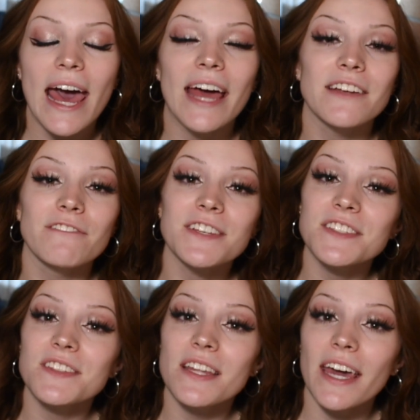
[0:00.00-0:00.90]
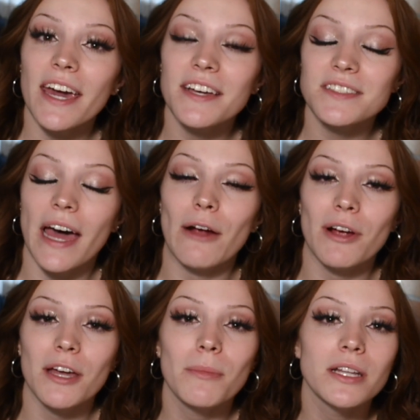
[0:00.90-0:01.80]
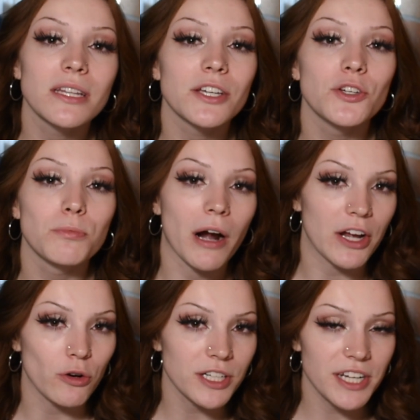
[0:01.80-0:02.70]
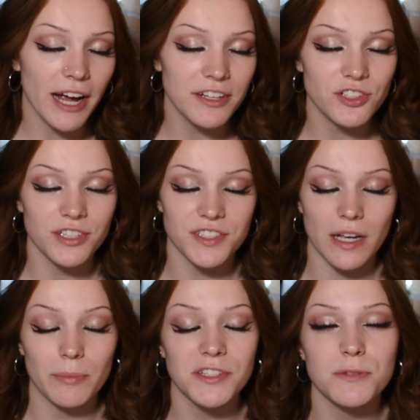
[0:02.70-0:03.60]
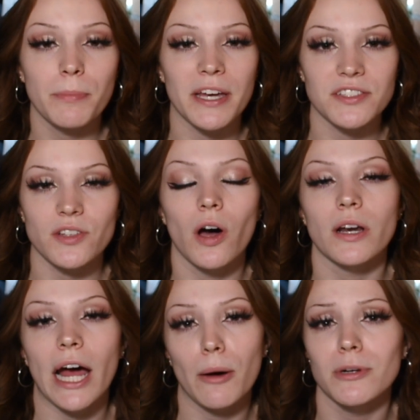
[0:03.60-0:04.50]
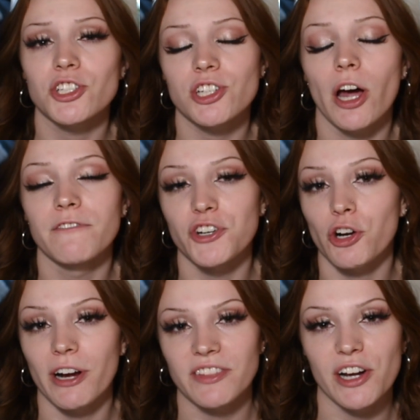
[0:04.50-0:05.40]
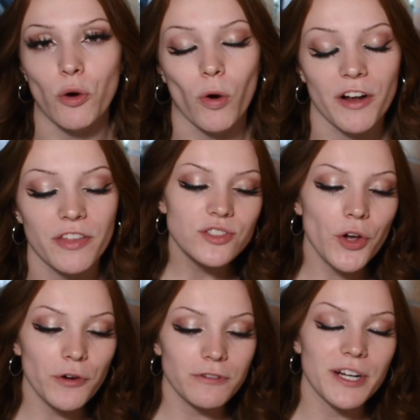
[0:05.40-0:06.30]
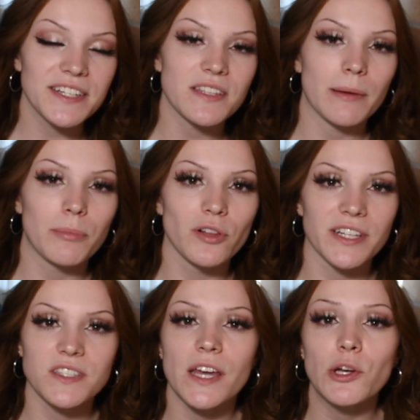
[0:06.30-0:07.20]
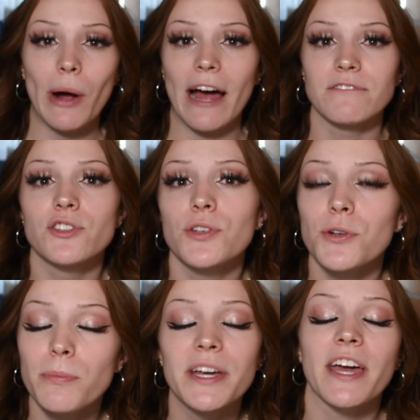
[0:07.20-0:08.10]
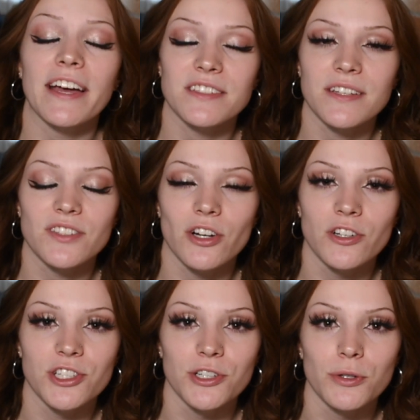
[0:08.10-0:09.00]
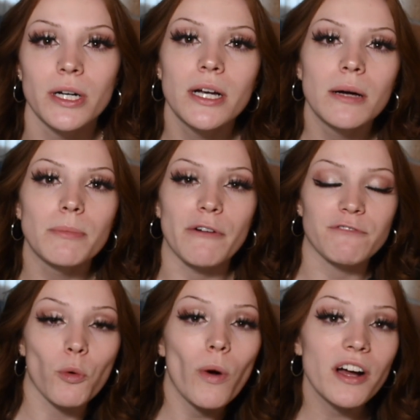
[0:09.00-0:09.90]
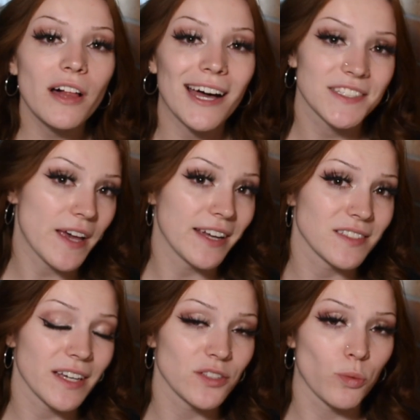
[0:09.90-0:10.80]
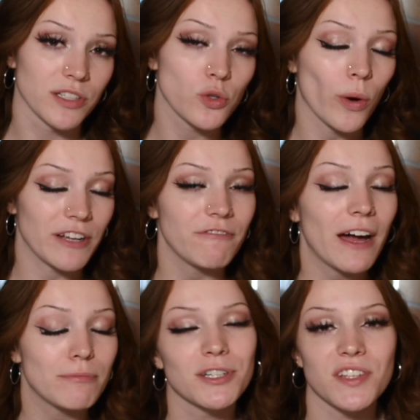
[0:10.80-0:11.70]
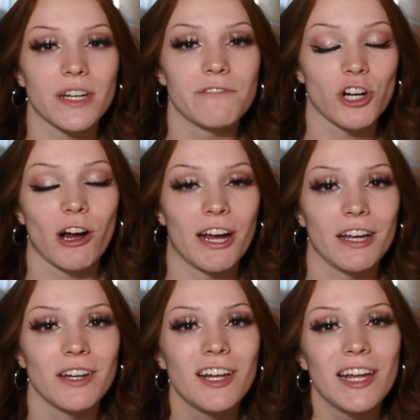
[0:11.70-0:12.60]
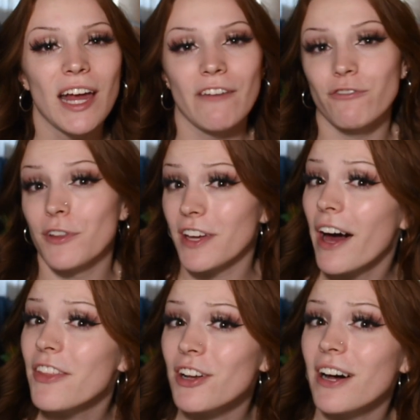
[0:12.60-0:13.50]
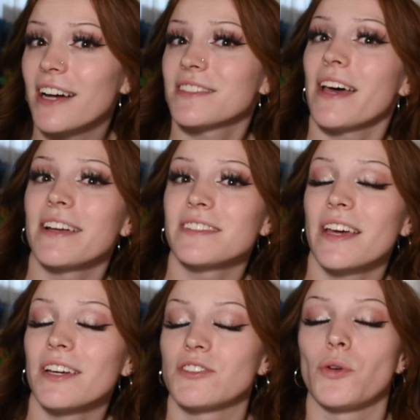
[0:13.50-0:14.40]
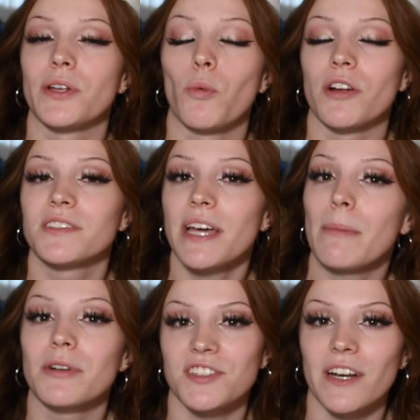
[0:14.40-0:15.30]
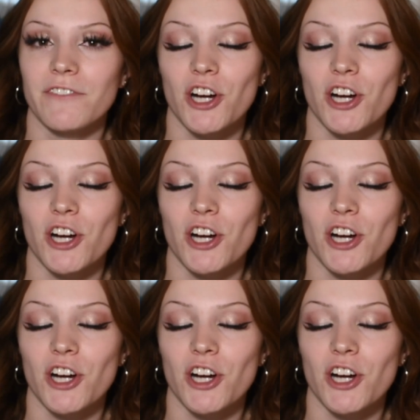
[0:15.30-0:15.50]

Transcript: And if this is the case, I recommend that you prioritize your assignments based on how much of your grade they are worth. So for example, let's say you have 2 big essays that are due, but for one class the essay is worth 25% of your grade, and for the other class the essay is only worth 10% of